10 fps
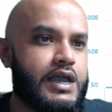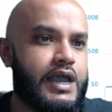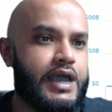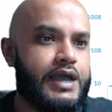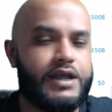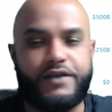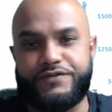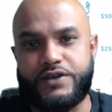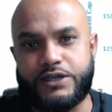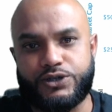And
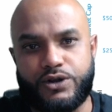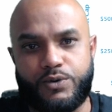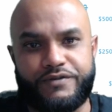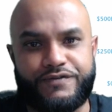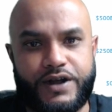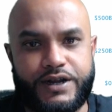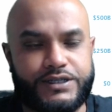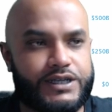if you guys don't know what FUD is,